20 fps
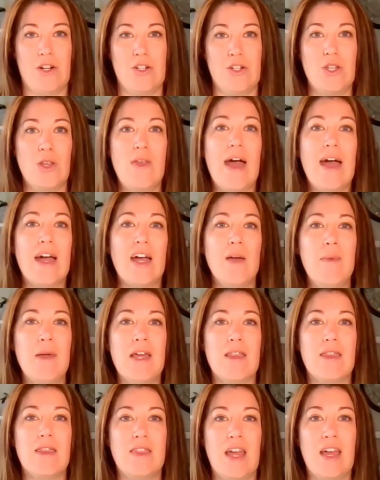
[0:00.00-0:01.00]
So that could
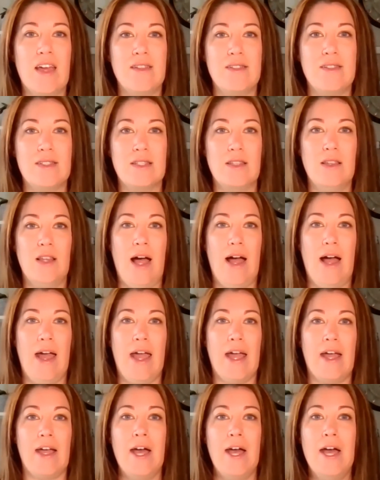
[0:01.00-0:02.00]
be things
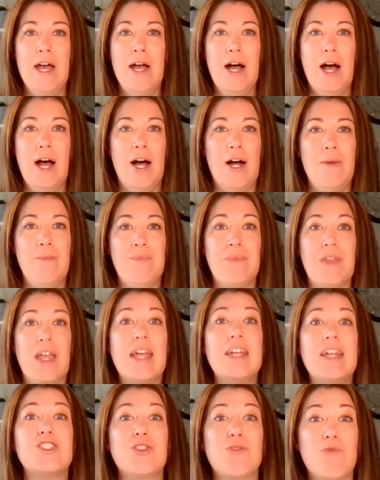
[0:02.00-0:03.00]
like
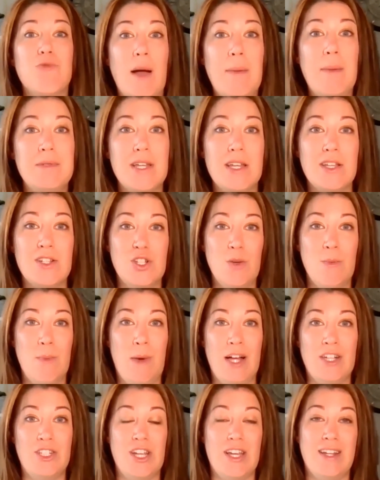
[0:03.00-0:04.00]
interrupting too
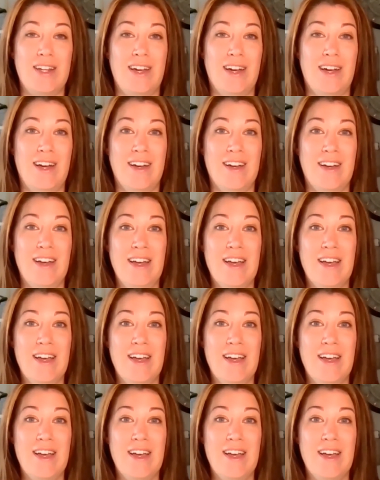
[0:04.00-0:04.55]
much in a